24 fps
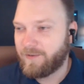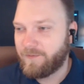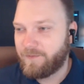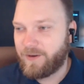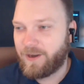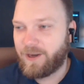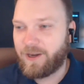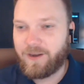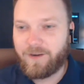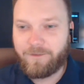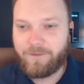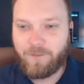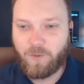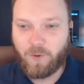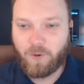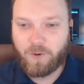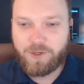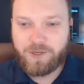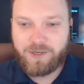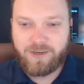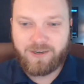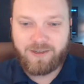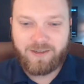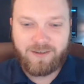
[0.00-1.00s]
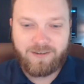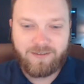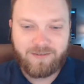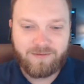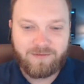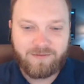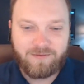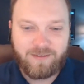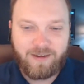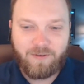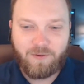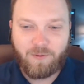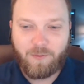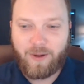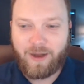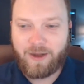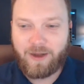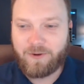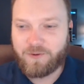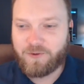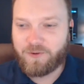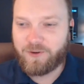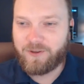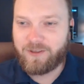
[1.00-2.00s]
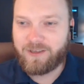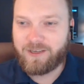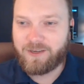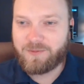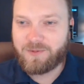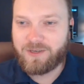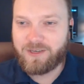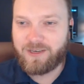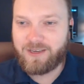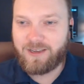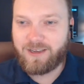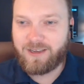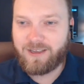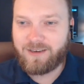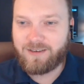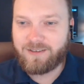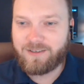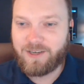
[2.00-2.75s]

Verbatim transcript: very unfortunate, and everybody was really upset.